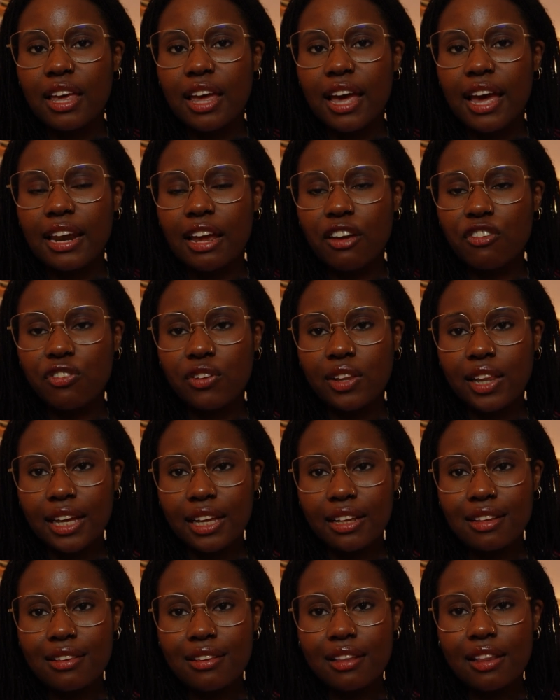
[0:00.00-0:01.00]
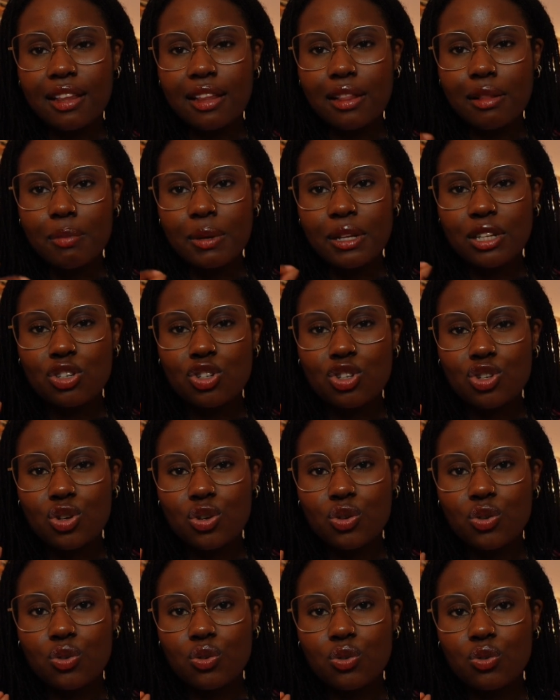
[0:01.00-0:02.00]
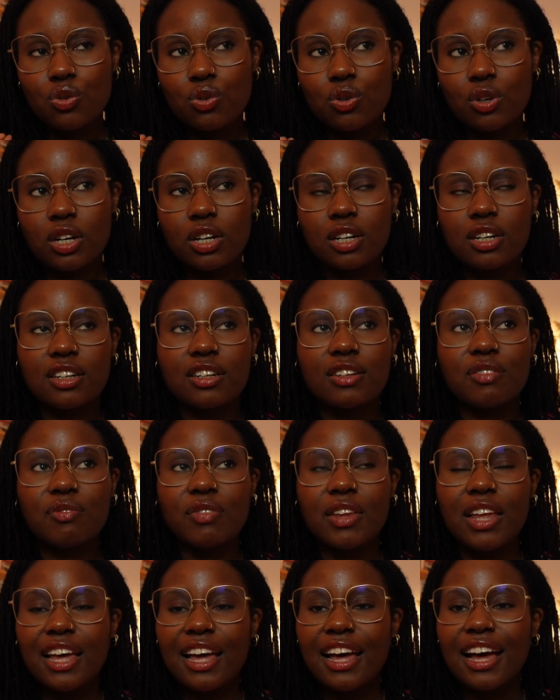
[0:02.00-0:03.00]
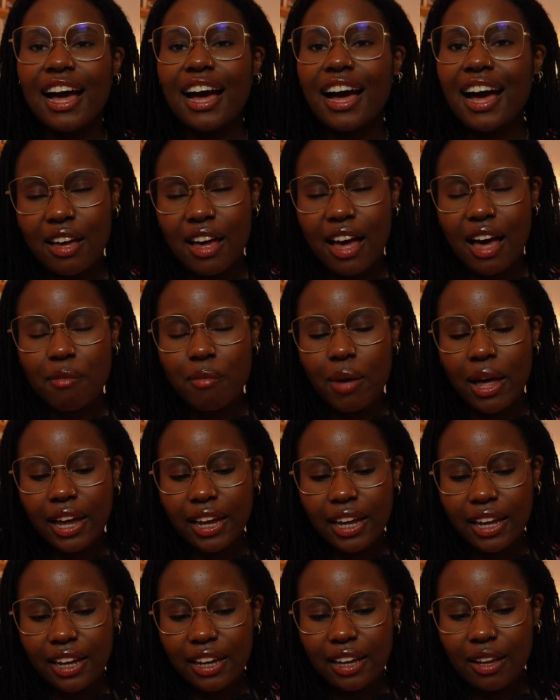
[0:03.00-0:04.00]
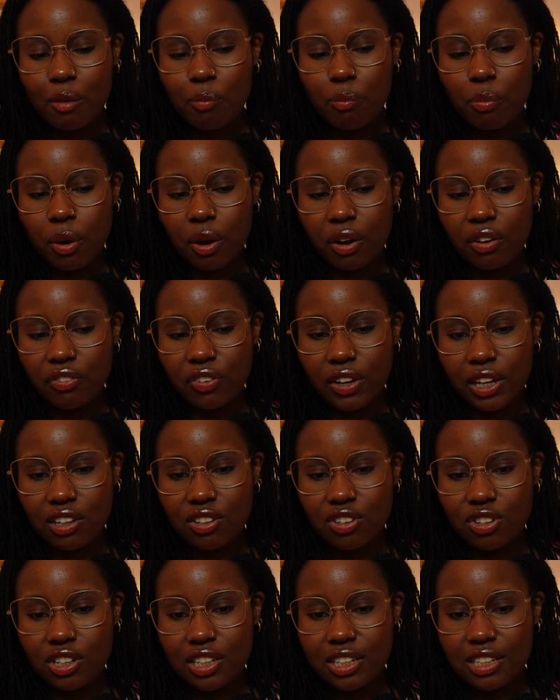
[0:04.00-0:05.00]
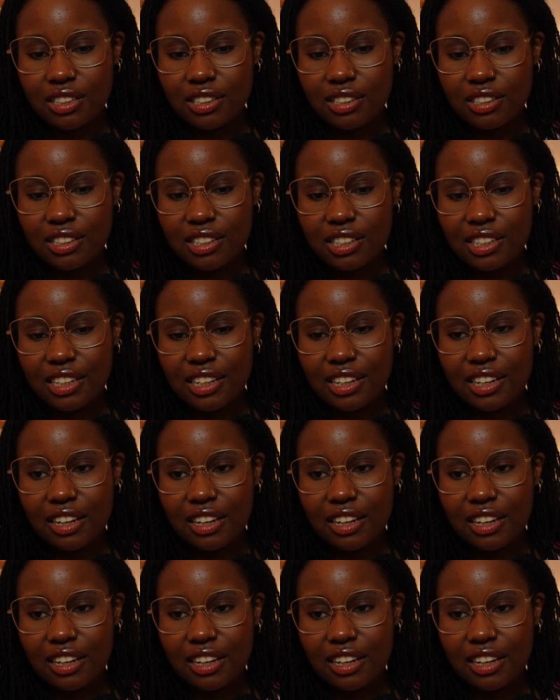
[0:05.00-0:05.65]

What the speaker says: and I feel like it's a little bit too, am I a perfectionist?